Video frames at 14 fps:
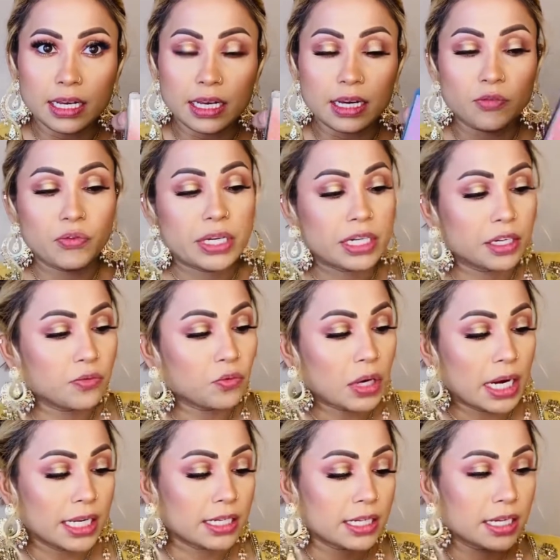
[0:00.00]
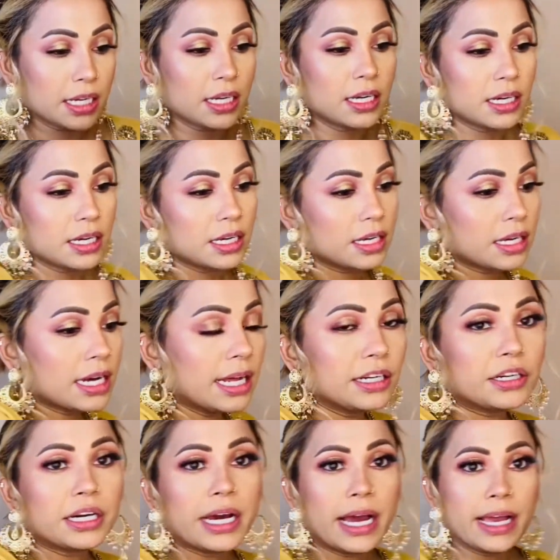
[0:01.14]
Wet n Wild Color
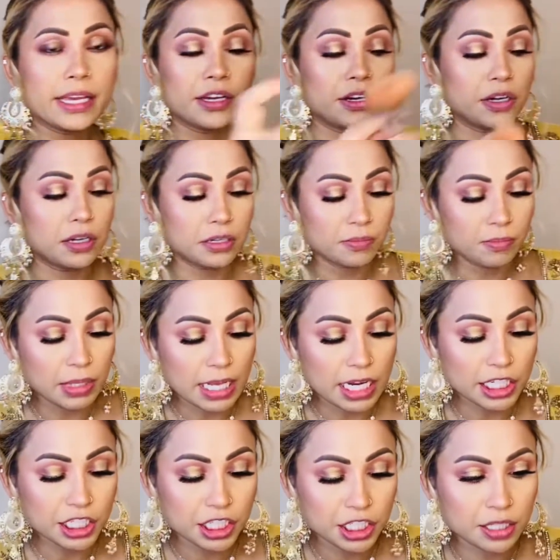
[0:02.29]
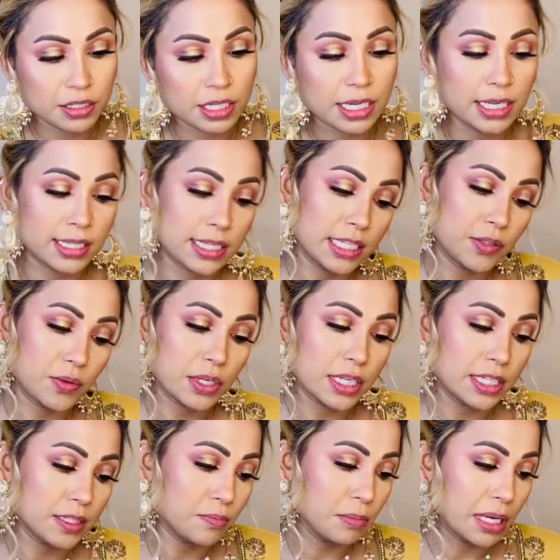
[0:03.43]
Icon blush. This one is
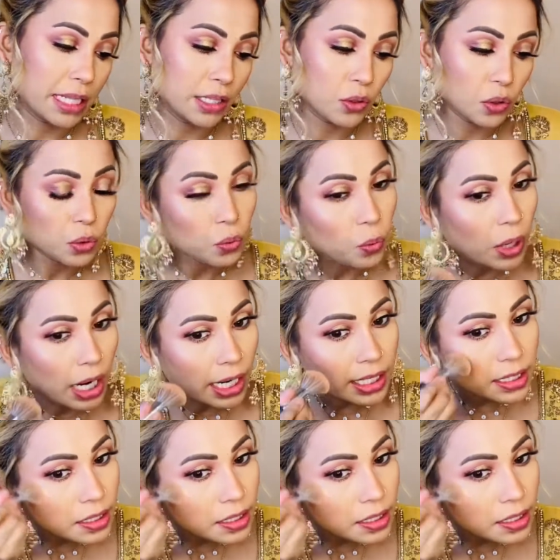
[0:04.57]
Mellow Wine.